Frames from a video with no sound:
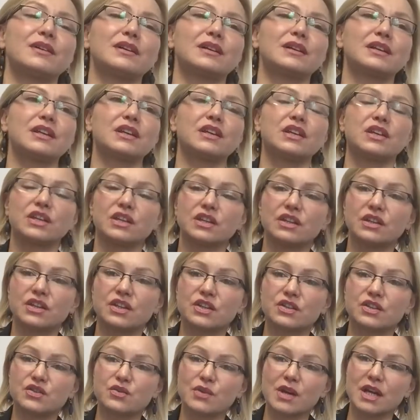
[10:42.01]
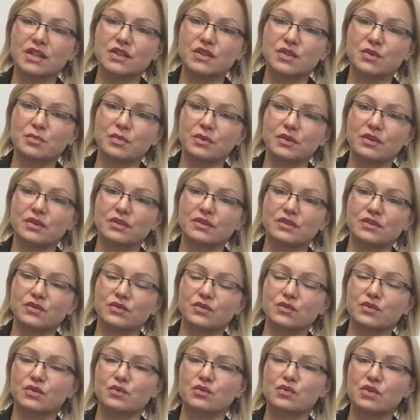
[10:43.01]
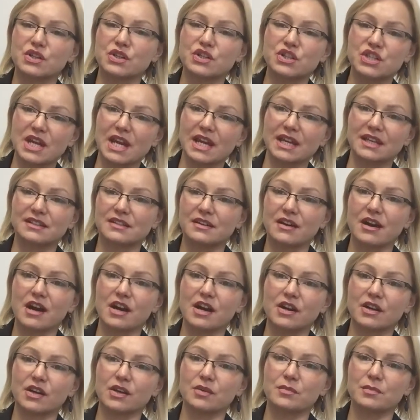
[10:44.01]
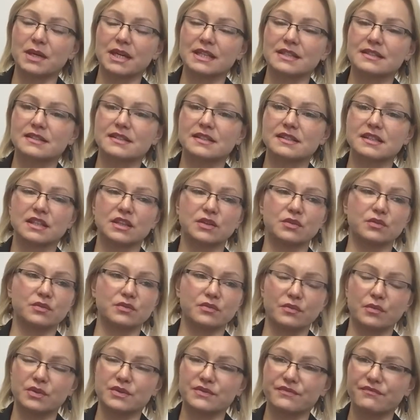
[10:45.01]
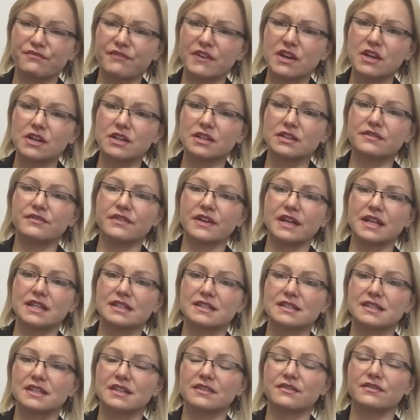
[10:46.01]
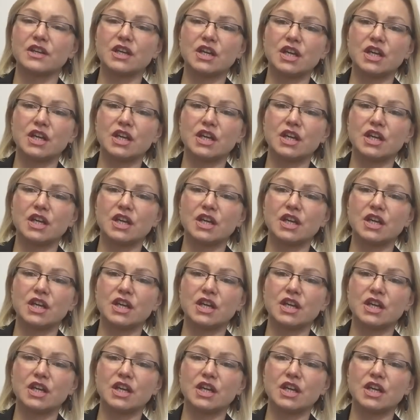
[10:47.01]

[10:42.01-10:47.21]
He tried to reject the arguments. He was very defensive.